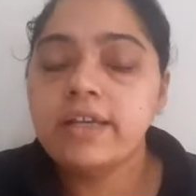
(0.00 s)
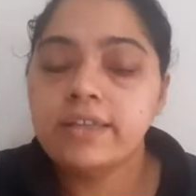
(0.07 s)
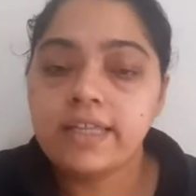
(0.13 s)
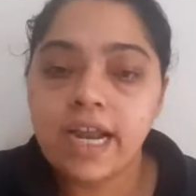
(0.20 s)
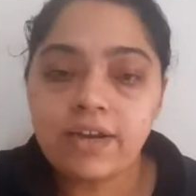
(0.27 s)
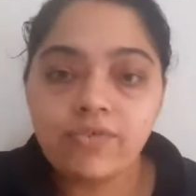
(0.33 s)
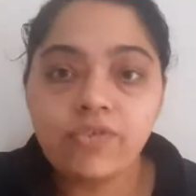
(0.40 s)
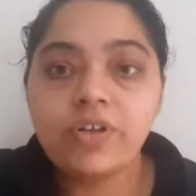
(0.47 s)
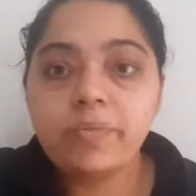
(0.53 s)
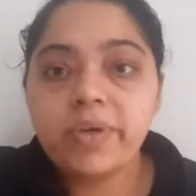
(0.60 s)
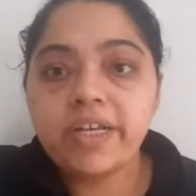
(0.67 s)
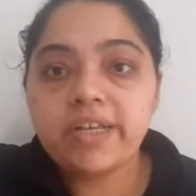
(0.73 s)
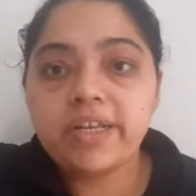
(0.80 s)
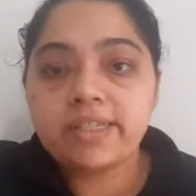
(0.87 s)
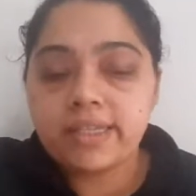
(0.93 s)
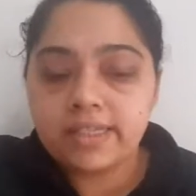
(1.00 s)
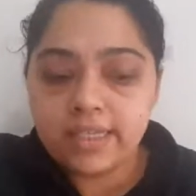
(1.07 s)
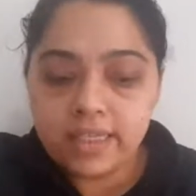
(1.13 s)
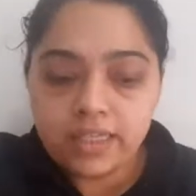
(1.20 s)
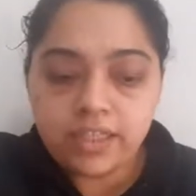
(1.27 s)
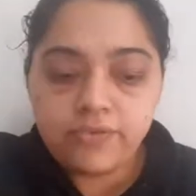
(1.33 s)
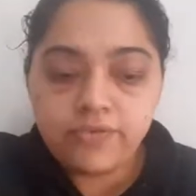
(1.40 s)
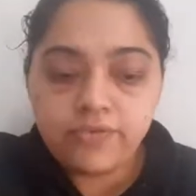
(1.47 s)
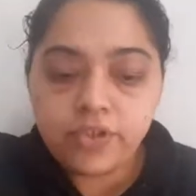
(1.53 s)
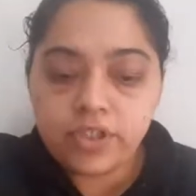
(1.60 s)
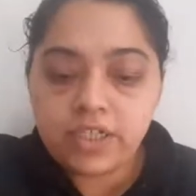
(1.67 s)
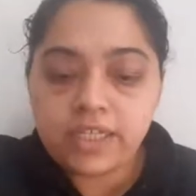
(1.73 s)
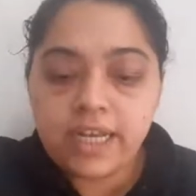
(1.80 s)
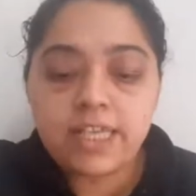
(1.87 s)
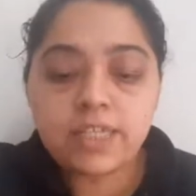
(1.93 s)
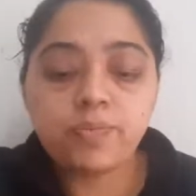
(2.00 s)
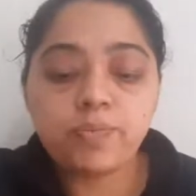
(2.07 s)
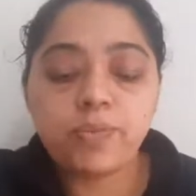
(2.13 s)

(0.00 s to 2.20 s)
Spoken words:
that we will be discussing in the further class.